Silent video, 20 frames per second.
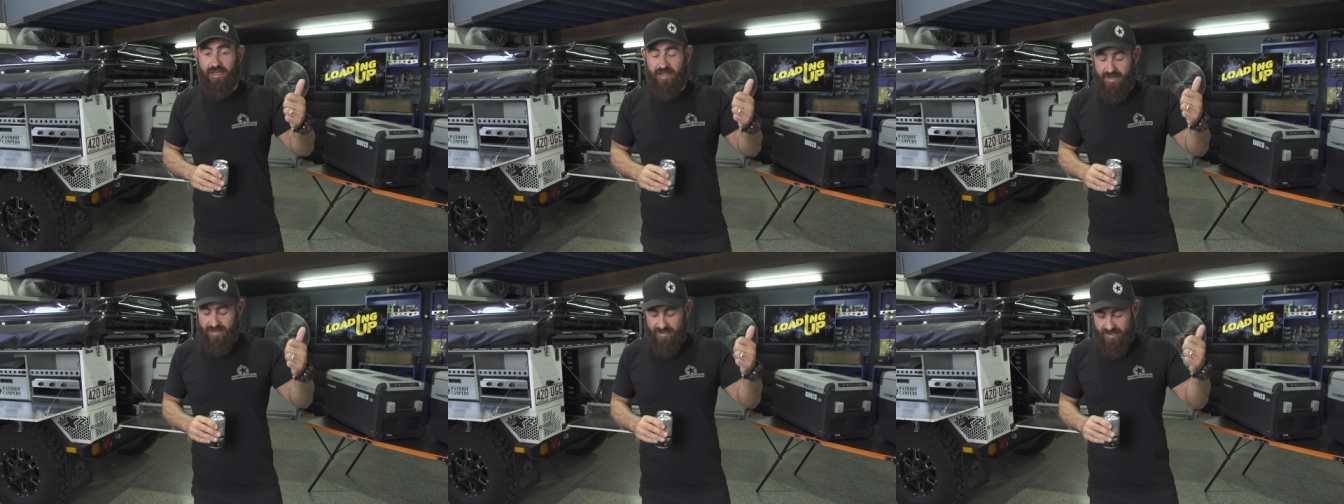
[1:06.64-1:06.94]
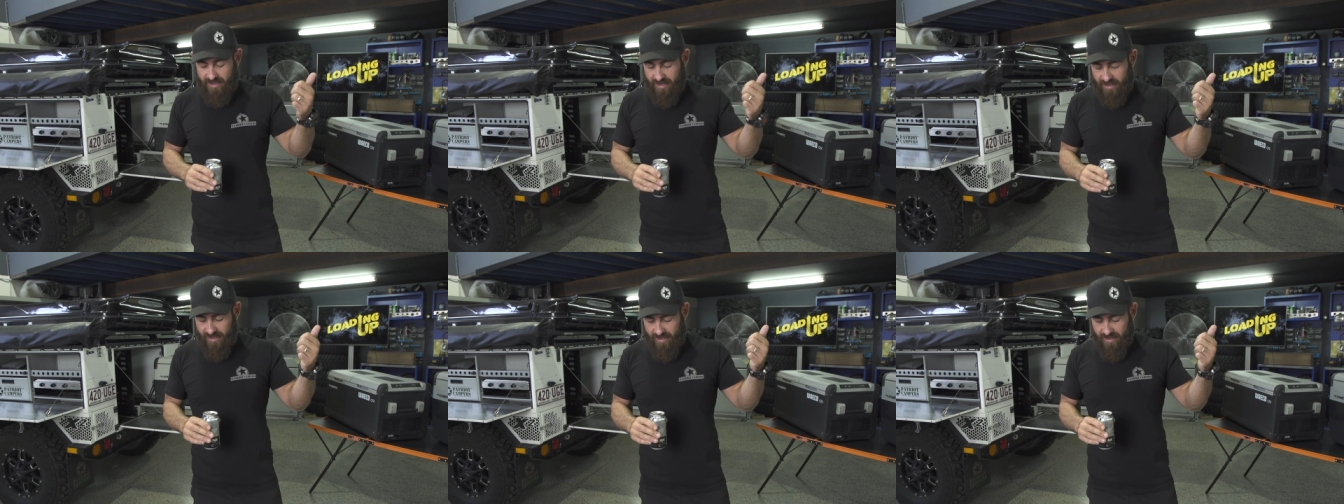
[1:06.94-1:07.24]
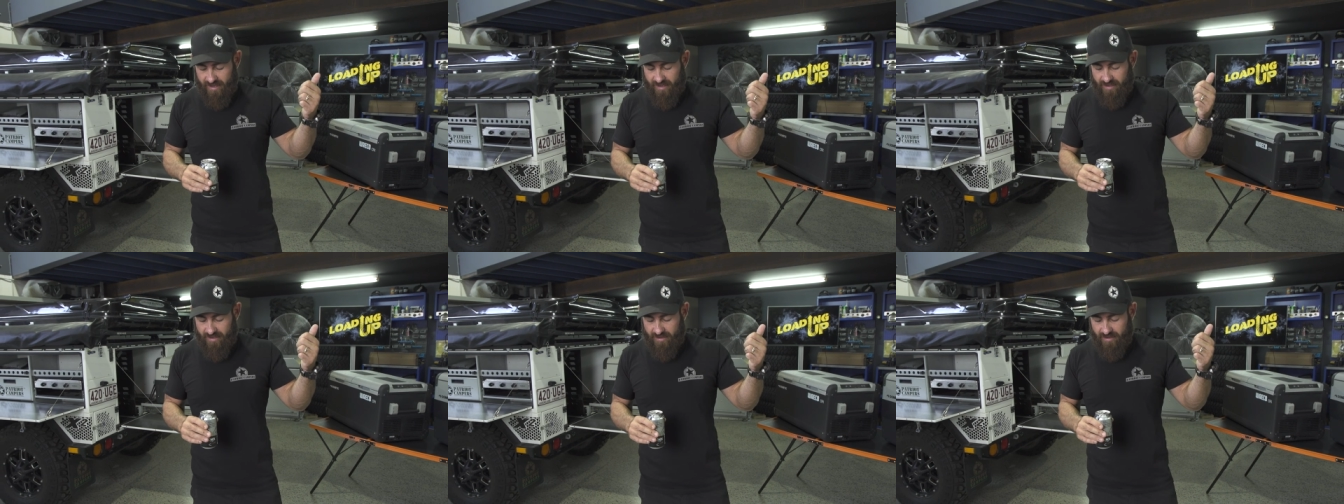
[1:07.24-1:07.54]
and
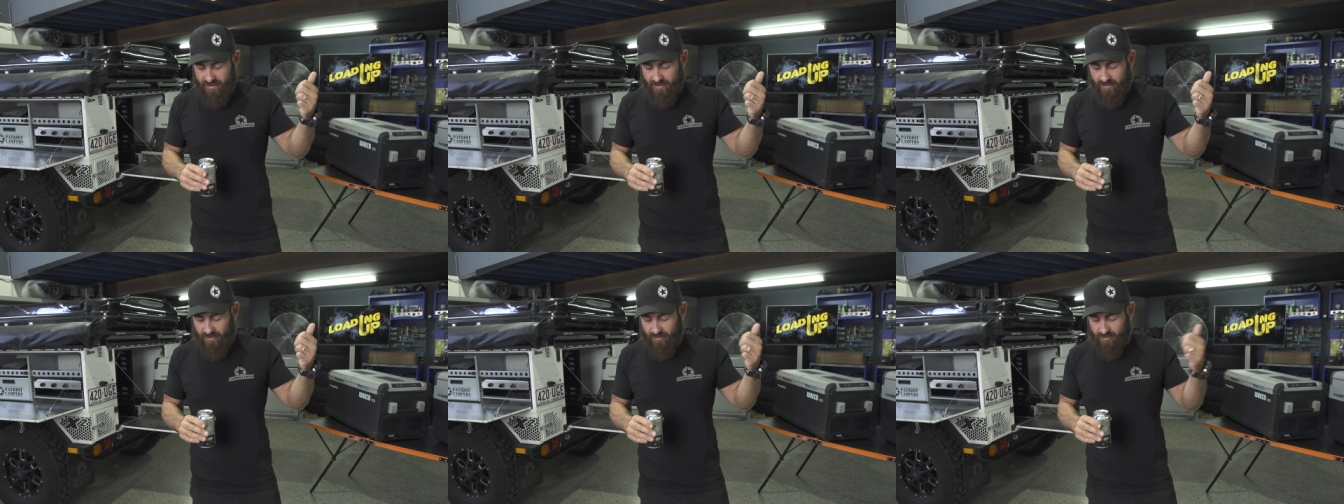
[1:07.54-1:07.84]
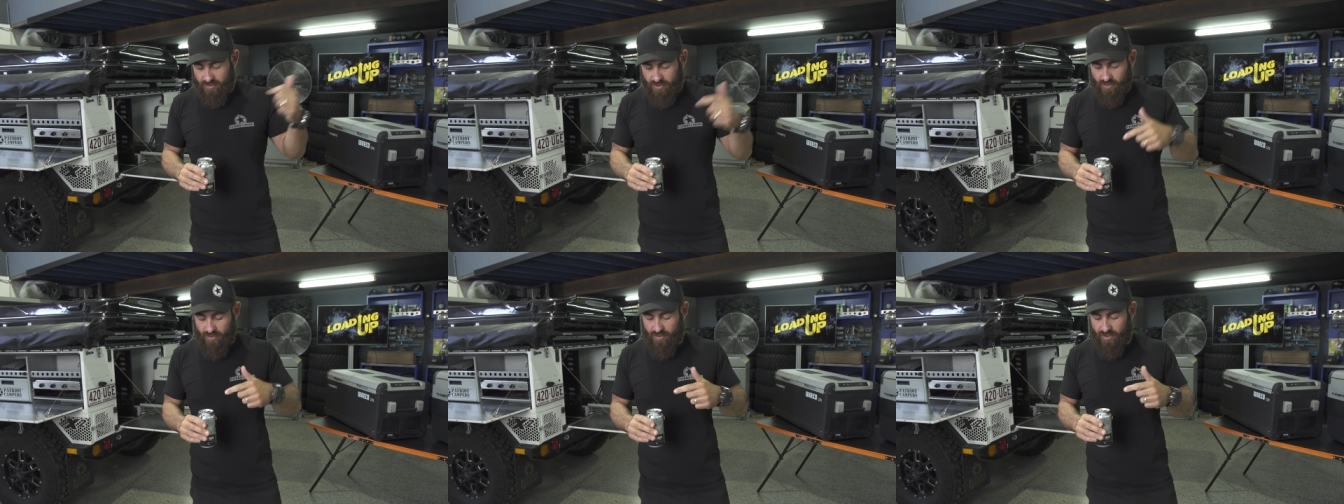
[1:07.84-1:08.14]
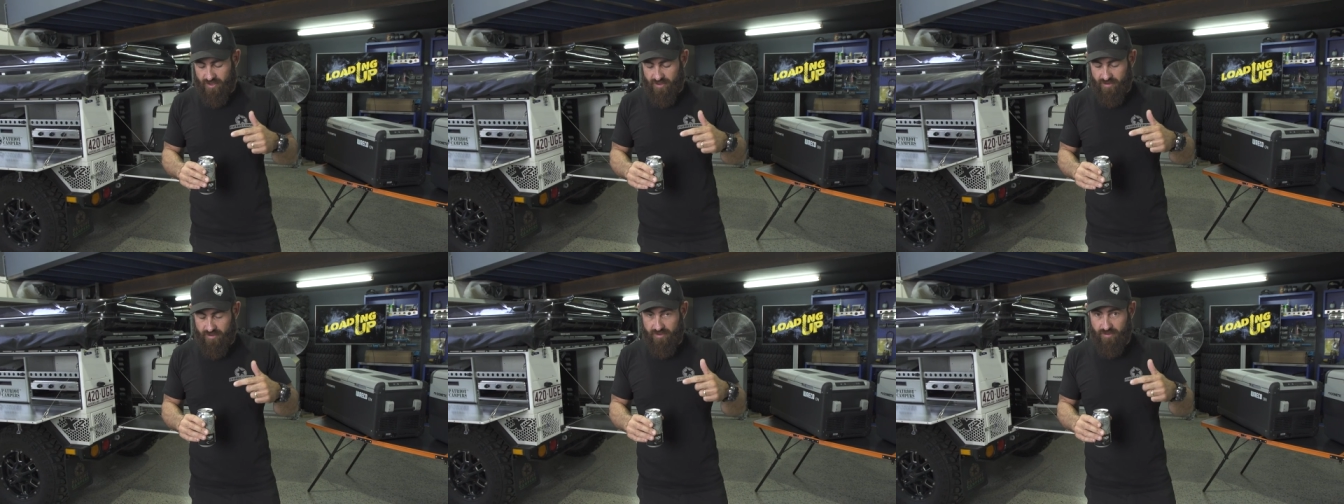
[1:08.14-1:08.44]
uh, I'll
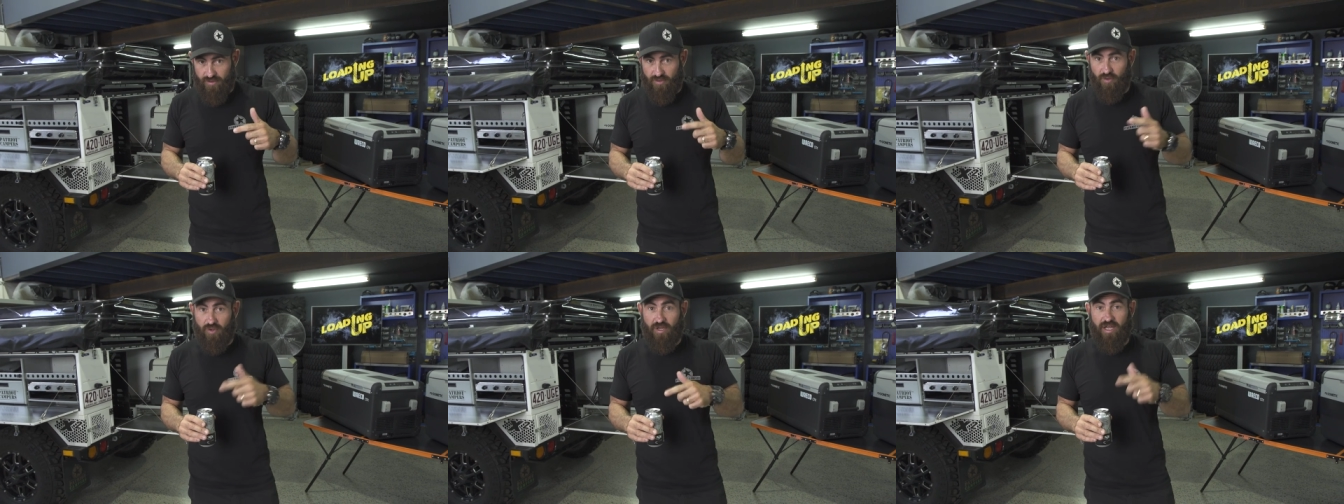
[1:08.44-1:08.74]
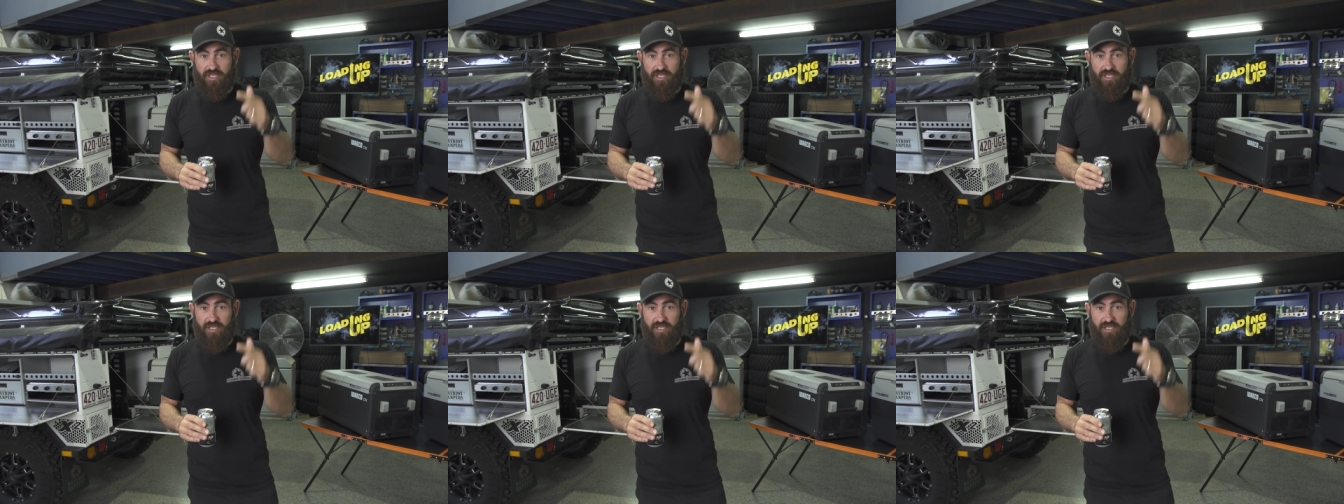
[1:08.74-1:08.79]
try and not,